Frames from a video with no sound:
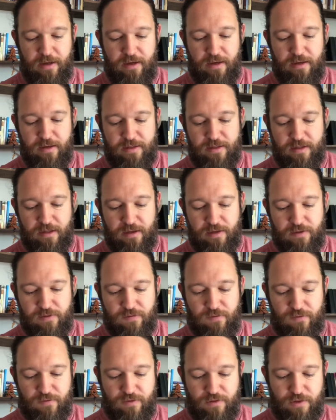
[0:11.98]
says,
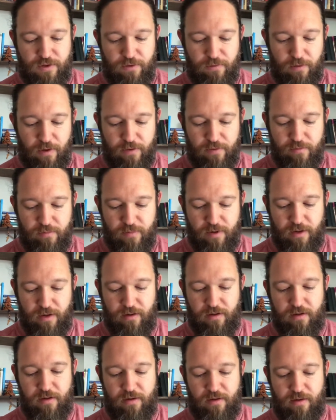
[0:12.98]
"Two other
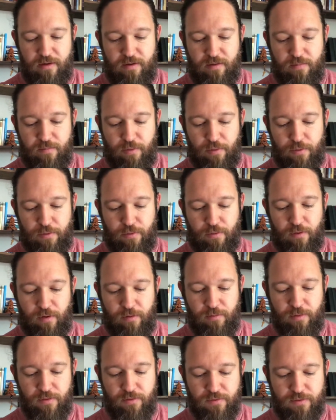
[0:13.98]
men, both
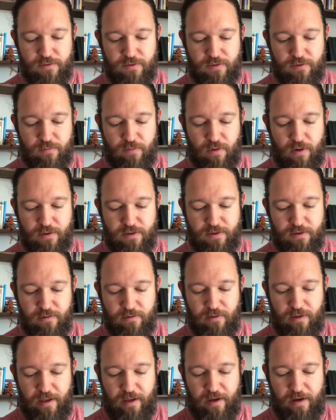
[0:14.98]
criminals, were also
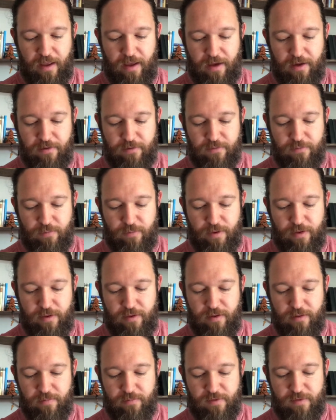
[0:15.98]
led out with
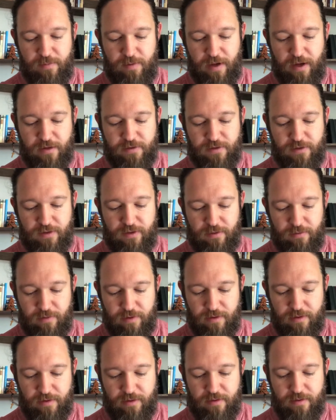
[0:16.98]
him to be
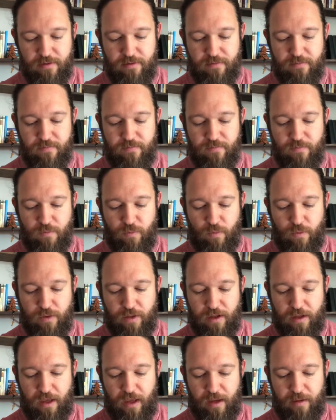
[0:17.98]
executed. When they
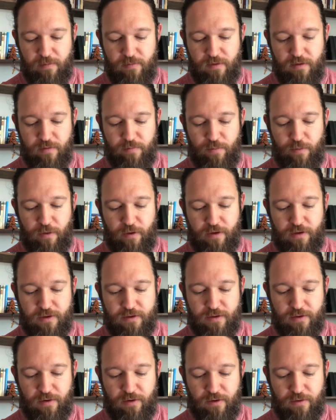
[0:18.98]
came to the place
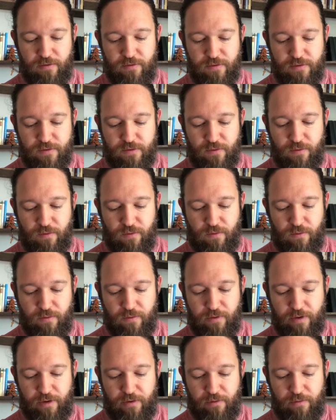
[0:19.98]
called the Skull,
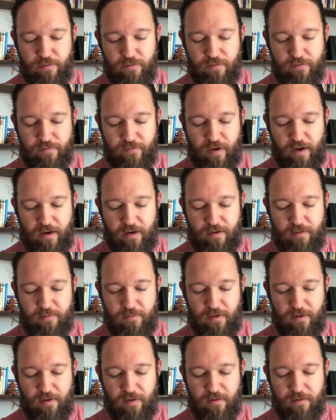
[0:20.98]
they crucified him
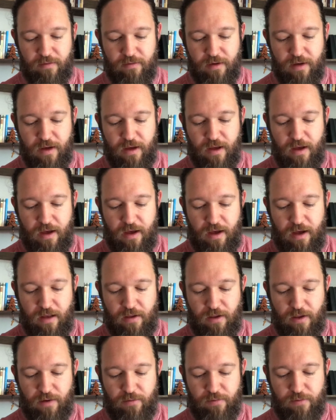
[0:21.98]
there,
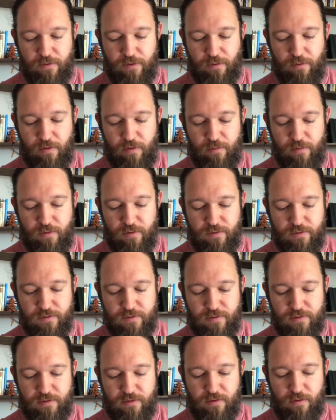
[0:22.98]
along with the
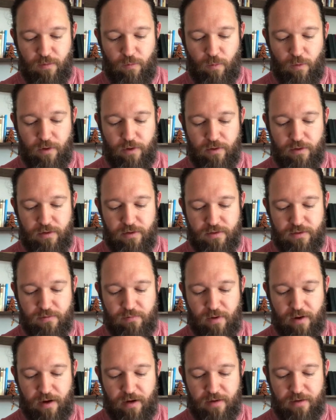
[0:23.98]
criminals, one on his
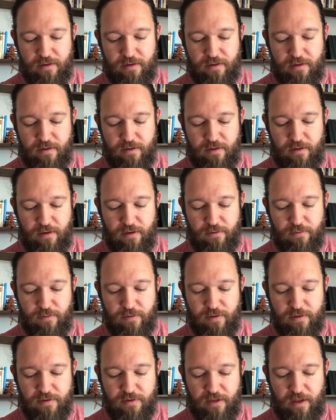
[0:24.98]
right and the other on
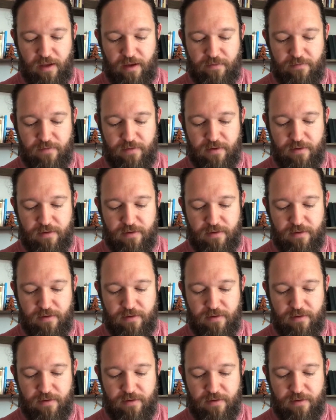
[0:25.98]
his left.